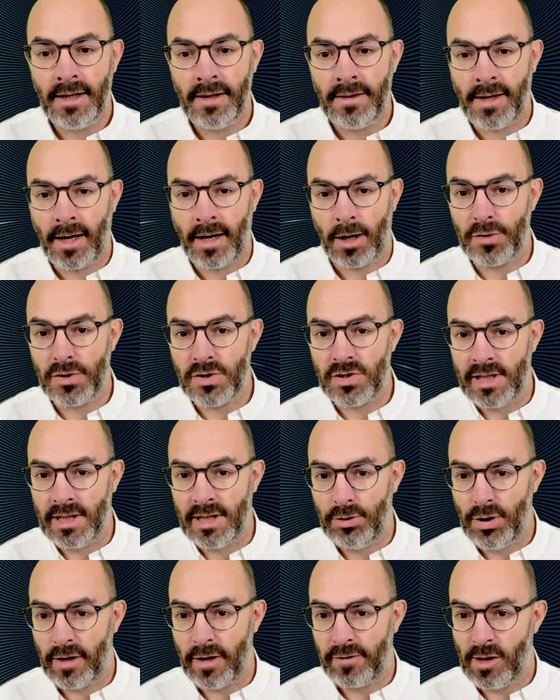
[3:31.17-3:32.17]
and obviously
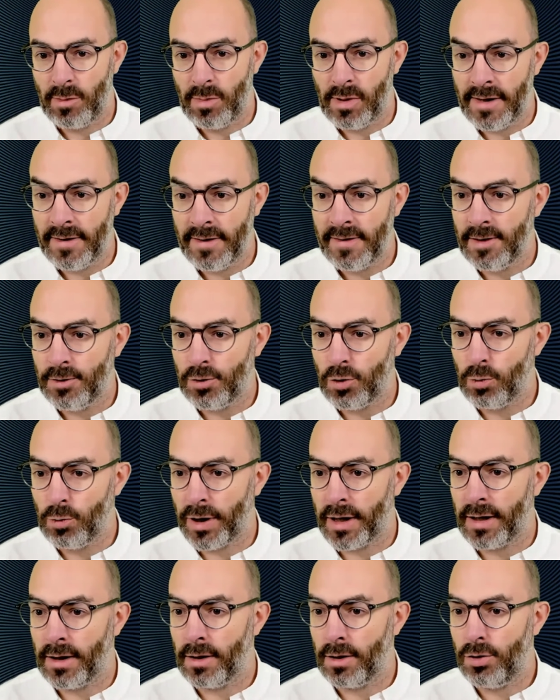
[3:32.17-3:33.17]
you have the ability to
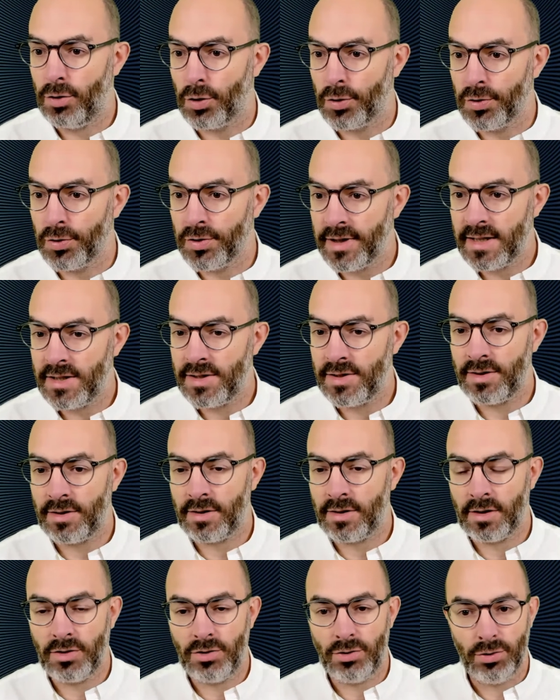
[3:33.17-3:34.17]
bring context
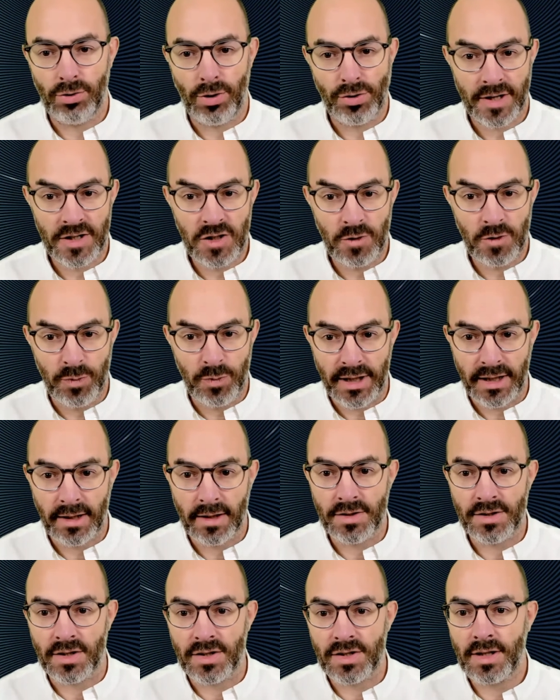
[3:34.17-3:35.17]
to those
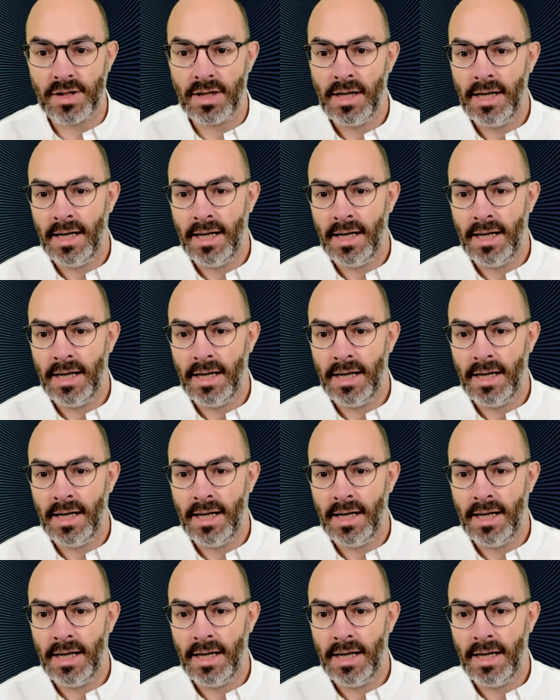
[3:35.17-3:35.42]
experiences.